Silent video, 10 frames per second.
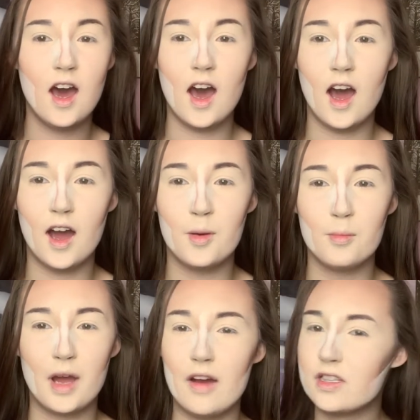
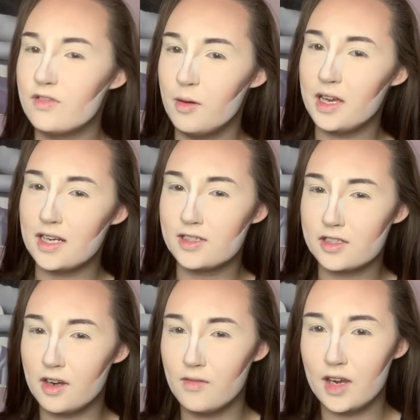I was filming an
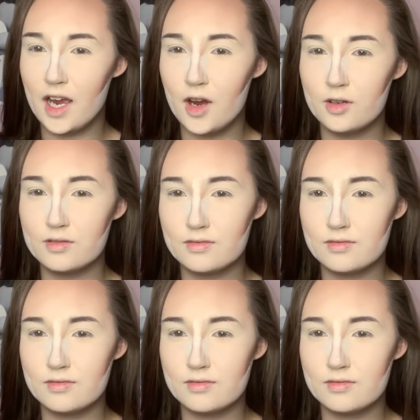Instagram video.